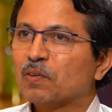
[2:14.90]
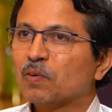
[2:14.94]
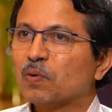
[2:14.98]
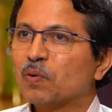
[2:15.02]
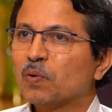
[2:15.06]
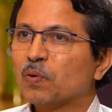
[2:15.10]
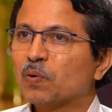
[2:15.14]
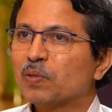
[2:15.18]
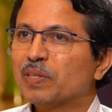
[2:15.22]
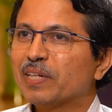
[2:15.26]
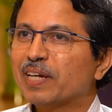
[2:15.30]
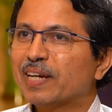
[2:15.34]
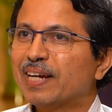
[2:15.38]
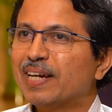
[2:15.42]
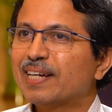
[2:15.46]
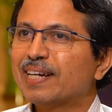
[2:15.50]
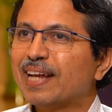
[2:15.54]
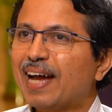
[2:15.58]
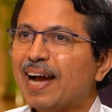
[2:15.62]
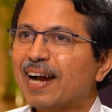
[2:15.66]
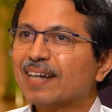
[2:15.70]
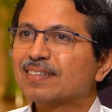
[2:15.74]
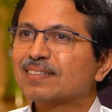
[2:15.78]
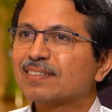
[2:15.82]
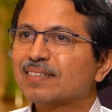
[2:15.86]
So, they get
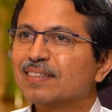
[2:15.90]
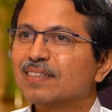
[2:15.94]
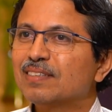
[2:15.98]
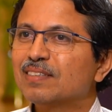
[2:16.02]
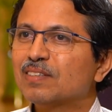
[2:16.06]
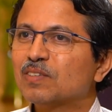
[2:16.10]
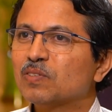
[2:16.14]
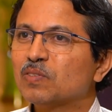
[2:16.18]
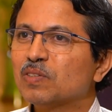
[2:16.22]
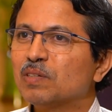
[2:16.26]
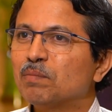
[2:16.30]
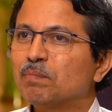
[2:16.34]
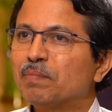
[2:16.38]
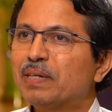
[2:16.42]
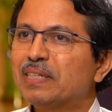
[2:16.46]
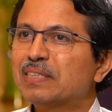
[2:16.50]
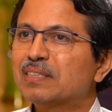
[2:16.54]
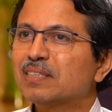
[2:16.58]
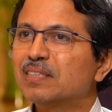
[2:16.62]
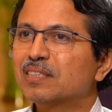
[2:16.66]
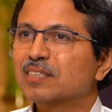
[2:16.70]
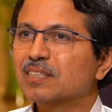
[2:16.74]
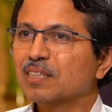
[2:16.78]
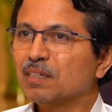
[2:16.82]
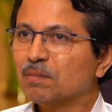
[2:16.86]
access to the
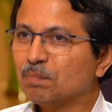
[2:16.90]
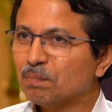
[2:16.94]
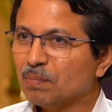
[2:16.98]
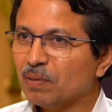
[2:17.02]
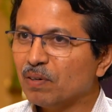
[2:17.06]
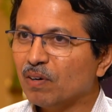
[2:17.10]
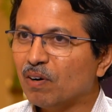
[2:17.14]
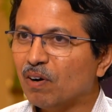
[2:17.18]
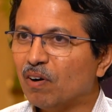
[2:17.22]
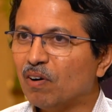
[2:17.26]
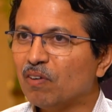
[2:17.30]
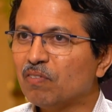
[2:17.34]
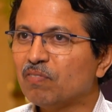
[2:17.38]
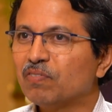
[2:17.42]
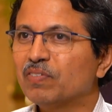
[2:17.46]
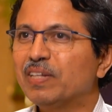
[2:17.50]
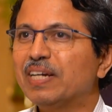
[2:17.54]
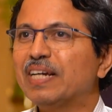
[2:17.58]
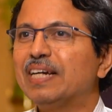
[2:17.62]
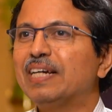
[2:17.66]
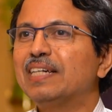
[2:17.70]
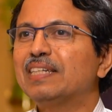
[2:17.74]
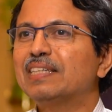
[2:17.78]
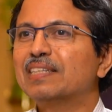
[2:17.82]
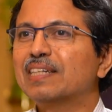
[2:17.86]
mentorship of
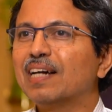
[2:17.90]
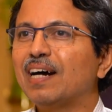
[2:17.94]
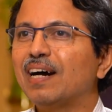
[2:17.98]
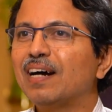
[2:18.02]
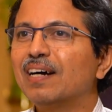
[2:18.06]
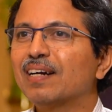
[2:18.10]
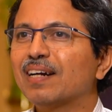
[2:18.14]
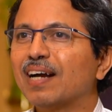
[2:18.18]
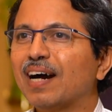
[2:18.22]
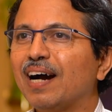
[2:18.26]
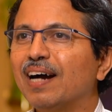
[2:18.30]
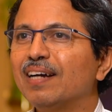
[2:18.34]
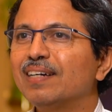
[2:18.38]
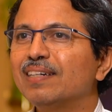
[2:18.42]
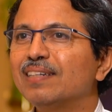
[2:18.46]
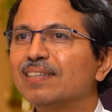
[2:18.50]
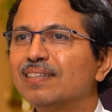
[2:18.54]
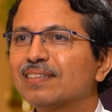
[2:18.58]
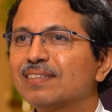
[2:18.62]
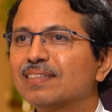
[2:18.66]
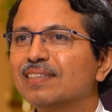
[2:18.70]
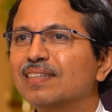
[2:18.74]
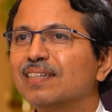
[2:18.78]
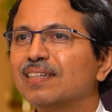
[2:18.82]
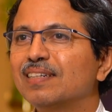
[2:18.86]
the entire
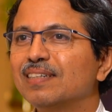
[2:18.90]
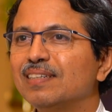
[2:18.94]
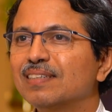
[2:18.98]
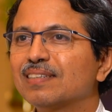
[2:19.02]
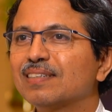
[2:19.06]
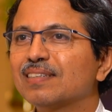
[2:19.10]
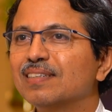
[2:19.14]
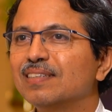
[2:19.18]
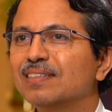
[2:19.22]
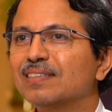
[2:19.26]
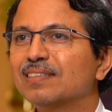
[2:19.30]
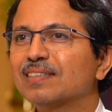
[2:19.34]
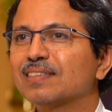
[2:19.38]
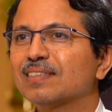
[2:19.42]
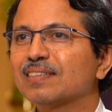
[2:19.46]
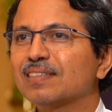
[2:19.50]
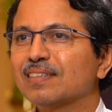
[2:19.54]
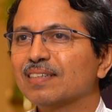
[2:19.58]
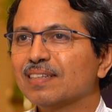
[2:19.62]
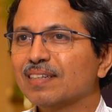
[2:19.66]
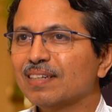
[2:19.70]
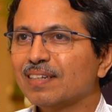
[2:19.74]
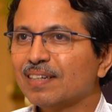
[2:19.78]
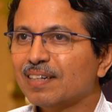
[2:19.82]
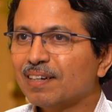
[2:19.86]
IISc research
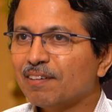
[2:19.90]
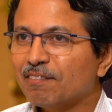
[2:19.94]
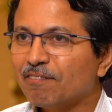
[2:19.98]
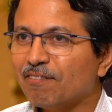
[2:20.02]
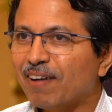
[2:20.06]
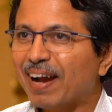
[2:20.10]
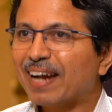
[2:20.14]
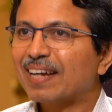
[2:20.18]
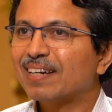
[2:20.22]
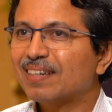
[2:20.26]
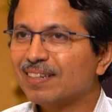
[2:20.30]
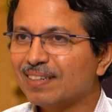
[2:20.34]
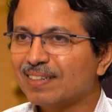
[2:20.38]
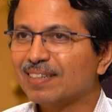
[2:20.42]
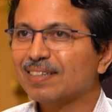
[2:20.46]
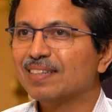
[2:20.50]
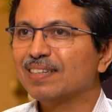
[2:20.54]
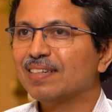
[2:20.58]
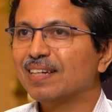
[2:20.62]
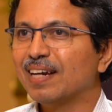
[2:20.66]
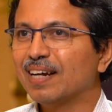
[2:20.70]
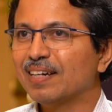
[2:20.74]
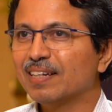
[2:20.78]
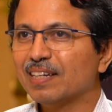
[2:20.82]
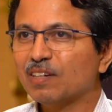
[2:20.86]

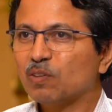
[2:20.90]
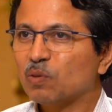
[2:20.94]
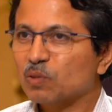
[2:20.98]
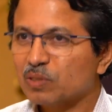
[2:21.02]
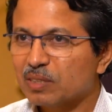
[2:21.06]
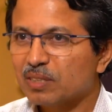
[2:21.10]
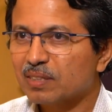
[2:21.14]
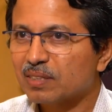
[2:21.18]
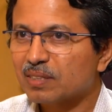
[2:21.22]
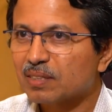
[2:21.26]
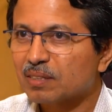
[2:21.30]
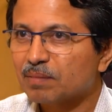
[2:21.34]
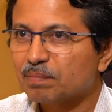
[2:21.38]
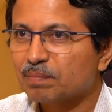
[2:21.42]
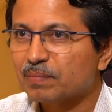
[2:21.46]
faculty and ecosystem.